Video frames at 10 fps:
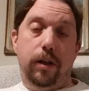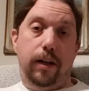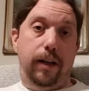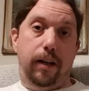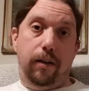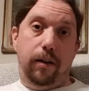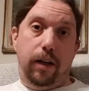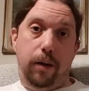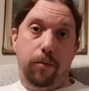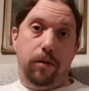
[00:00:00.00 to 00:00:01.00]
and then
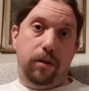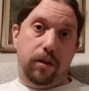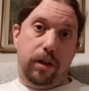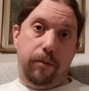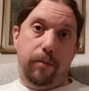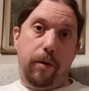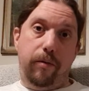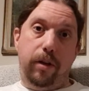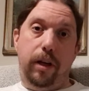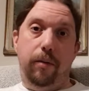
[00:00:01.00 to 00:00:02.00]
he would ship them over
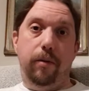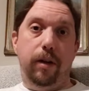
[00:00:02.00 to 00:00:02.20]
to him and